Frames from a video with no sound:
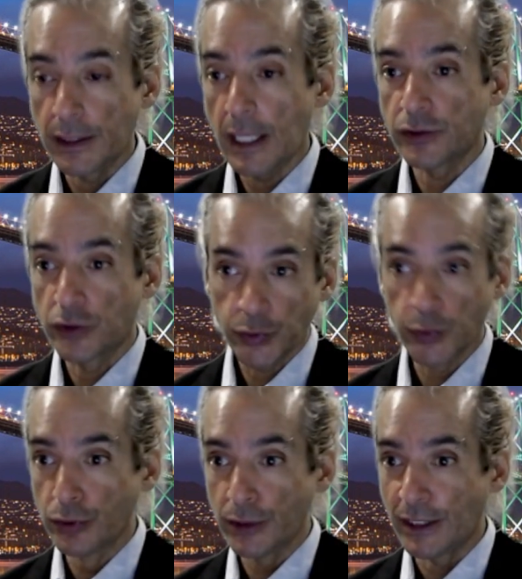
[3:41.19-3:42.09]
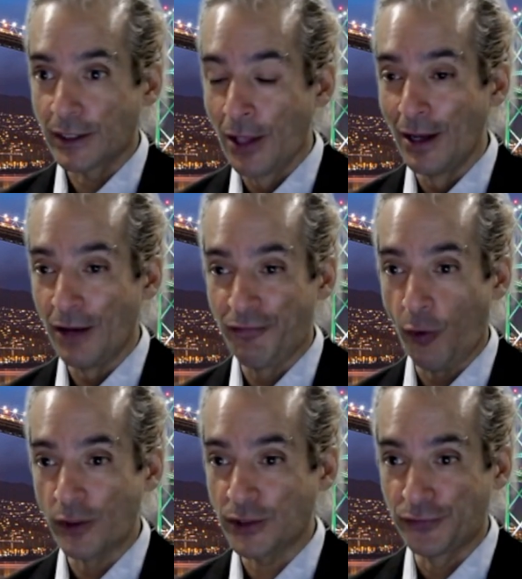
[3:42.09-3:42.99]
and that's truly a
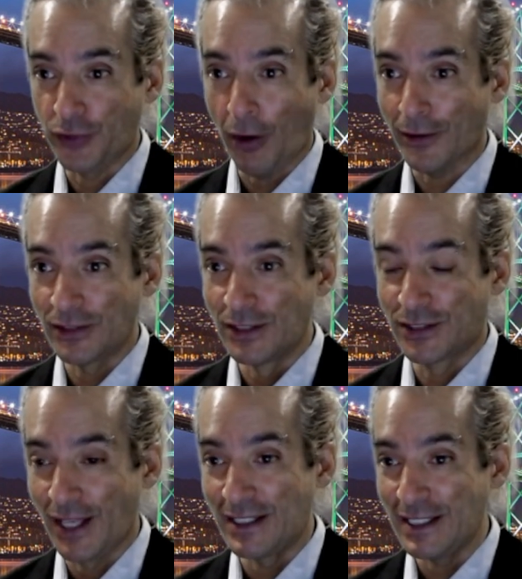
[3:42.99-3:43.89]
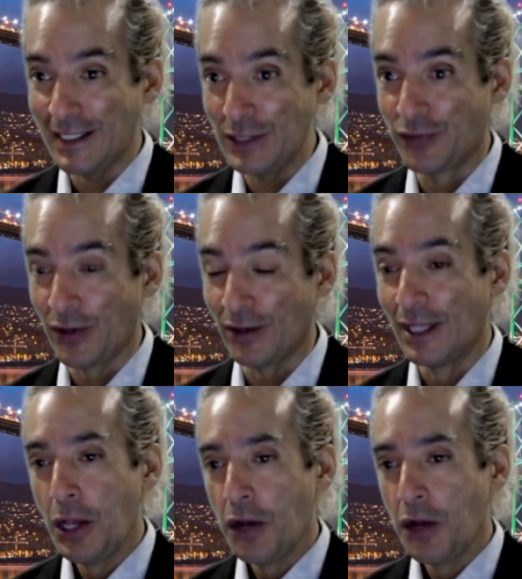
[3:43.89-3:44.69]
force of darkness and evil.